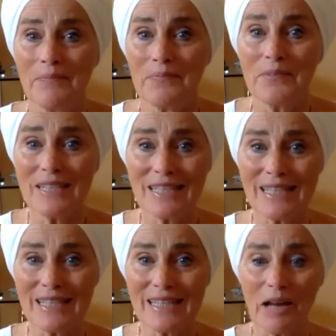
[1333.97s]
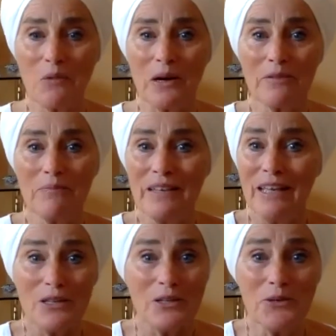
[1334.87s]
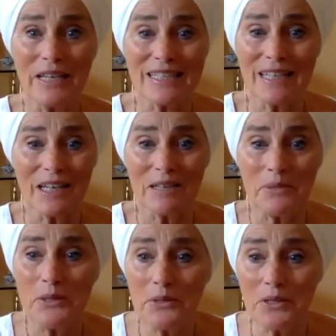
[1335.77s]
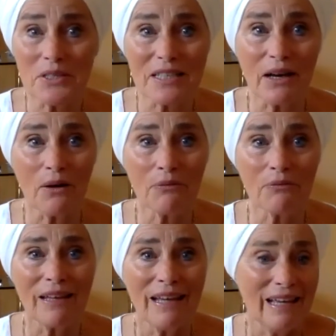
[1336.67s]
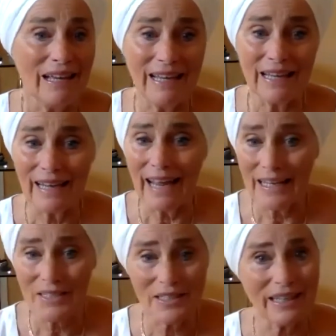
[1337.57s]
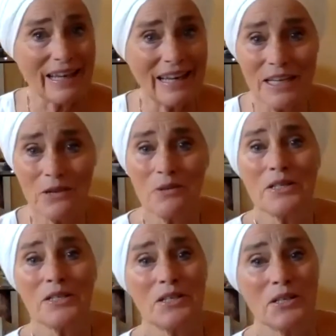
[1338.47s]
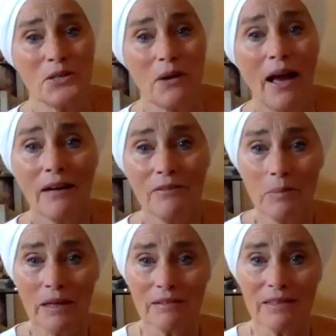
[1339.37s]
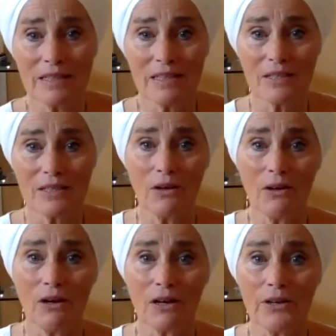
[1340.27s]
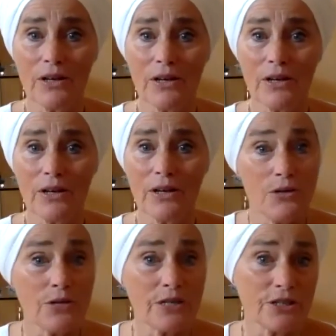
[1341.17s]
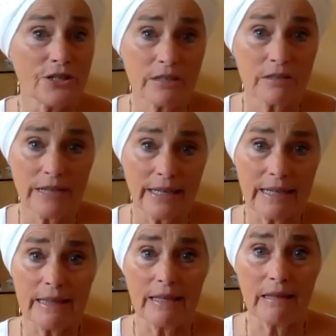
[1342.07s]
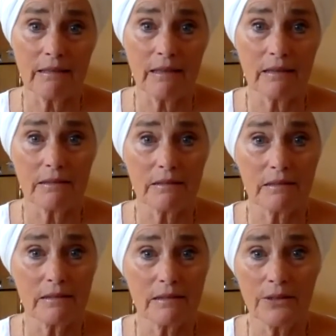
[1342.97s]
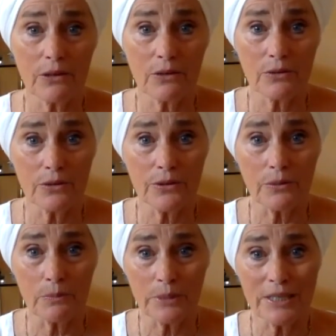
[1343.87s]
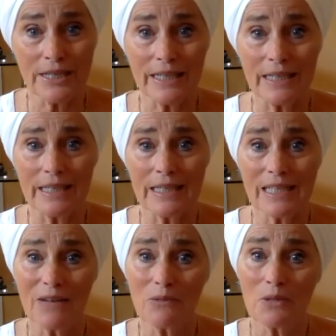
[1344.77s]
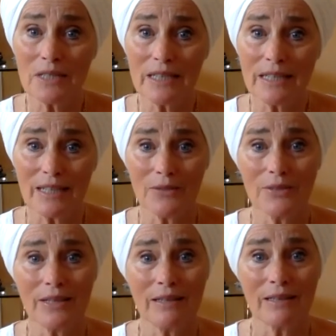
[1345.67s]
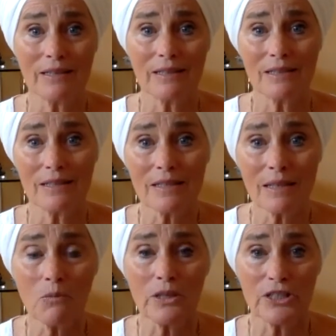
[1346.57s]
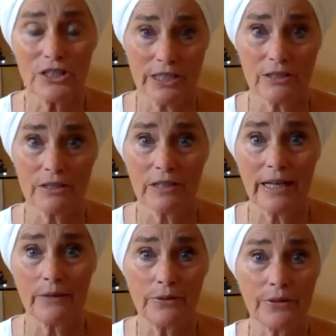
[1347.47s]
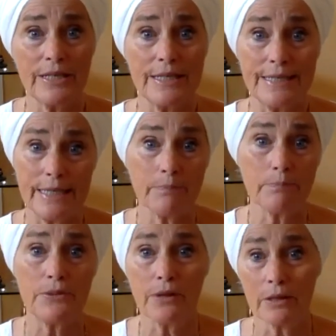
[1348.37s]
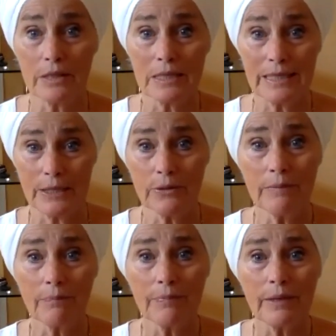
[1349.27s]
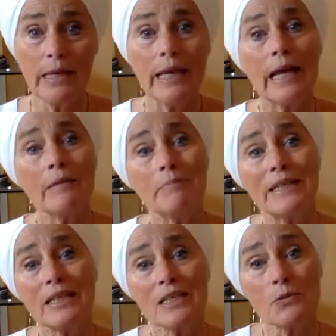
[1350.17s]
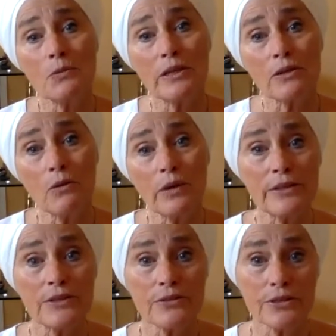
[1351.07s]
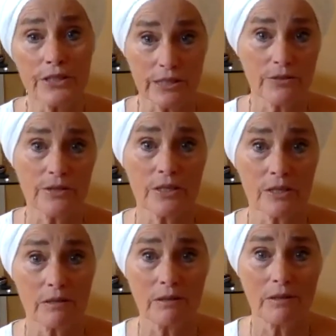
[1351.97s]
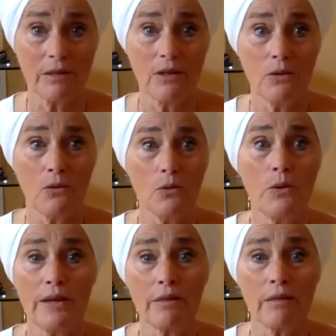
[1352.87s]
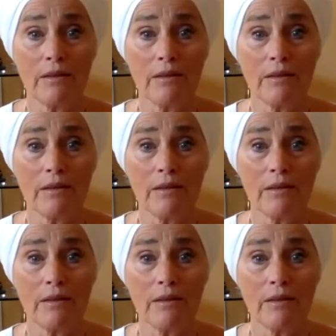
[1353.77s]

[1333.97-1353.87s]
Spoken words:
this is the time where you get to unmute yourself and ask any questions that you have about this, or you can share anything that, you know, you appreciated in this. I will say the other day that someone shared a very deep, dark secret. And because we are going to share this with